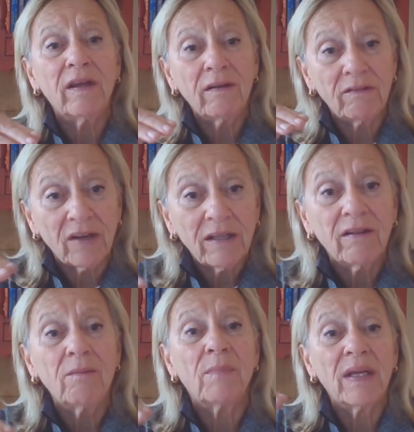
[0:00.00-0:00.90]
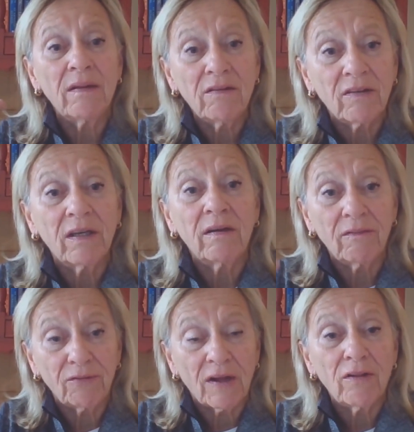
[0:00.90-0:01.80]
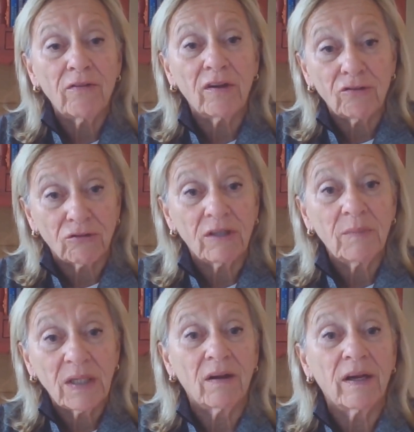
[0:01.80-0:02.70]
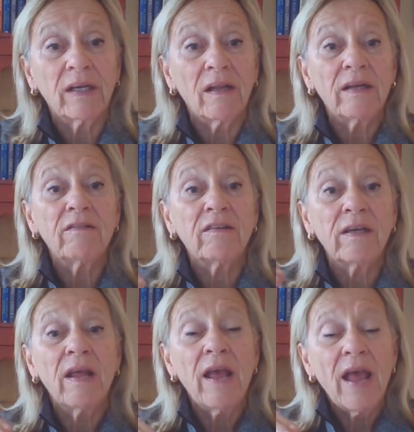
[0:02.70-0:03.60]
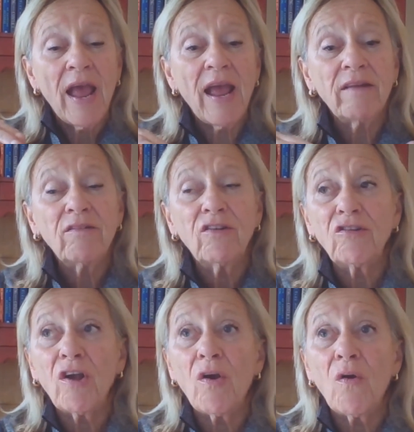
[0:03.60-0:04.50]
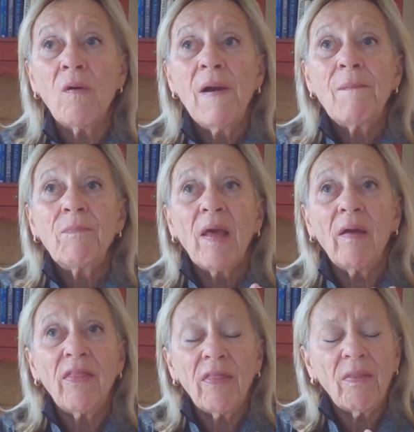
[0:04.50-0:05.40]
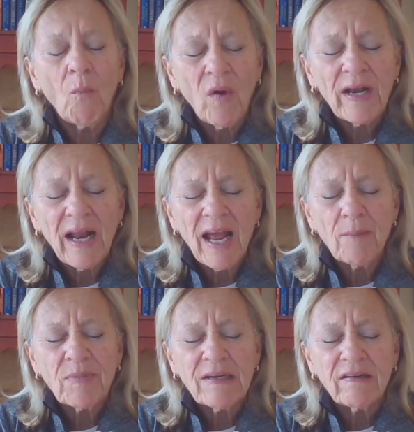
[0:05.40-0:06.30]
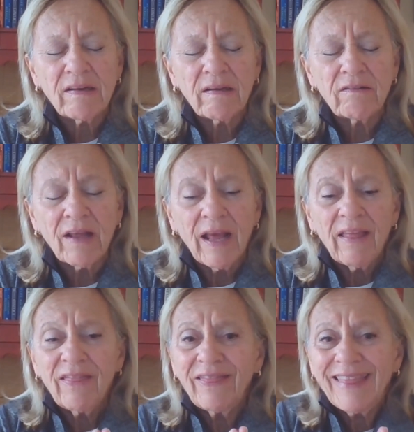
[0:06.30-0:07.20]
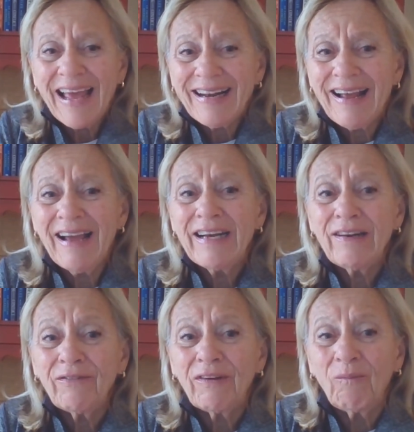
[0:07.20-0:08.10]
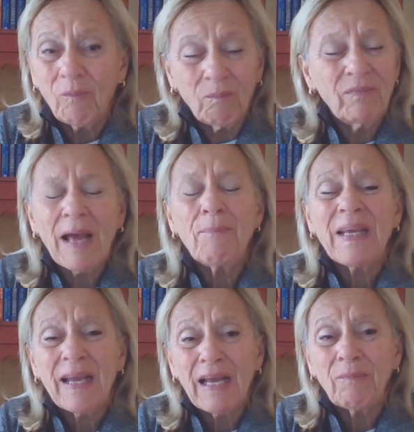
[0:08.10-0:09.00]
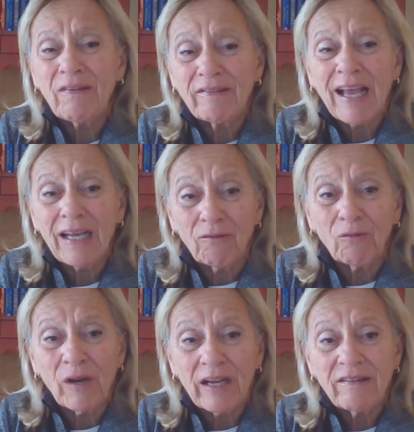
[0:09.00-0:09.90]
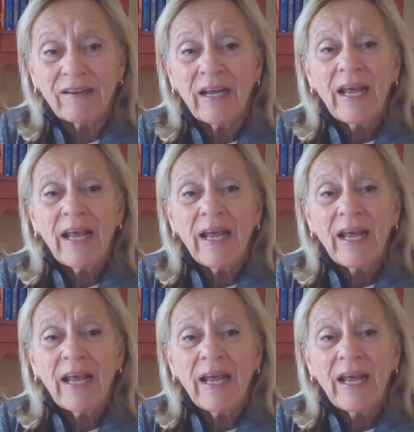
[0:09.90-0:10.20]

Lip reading: They take their meds and follow their treatment guidelines. And so what happened is that kind of that became second rate.